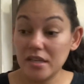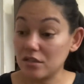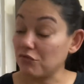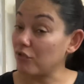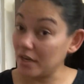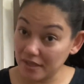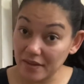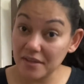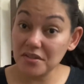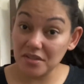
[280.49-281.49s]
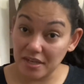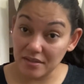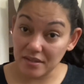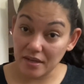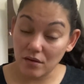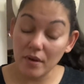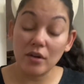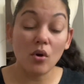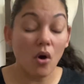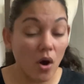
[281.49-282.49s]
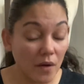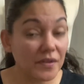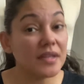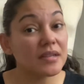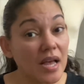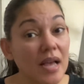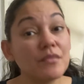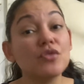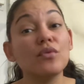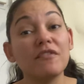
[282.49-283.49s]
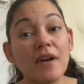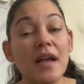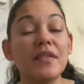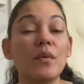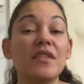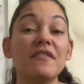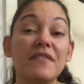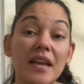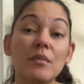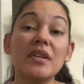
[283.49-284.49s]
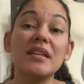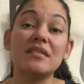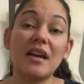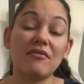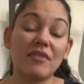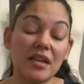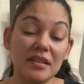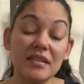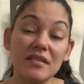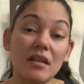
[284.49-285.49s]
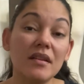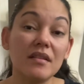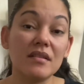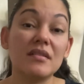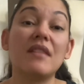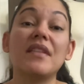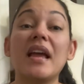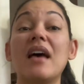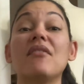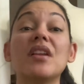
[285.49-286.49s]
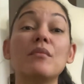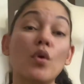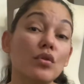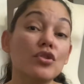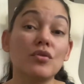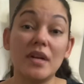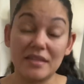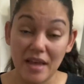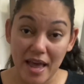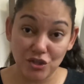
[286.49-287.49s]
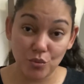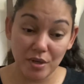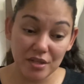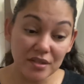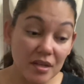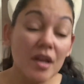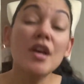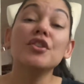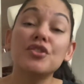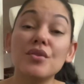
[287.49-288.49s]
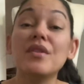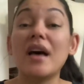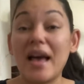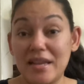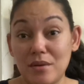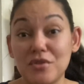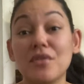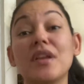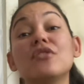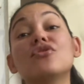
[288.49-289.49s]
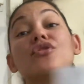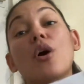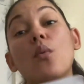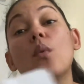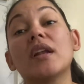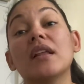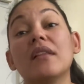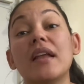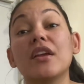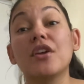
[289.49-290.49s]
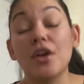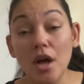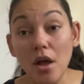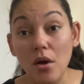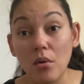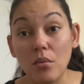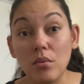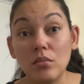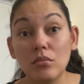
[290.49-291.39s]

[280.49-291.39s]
is running the estate sale. And oftentimes you will find that when the family is directly selling this stuff, they have an emotional attachment to the item. So they don't wanna let it go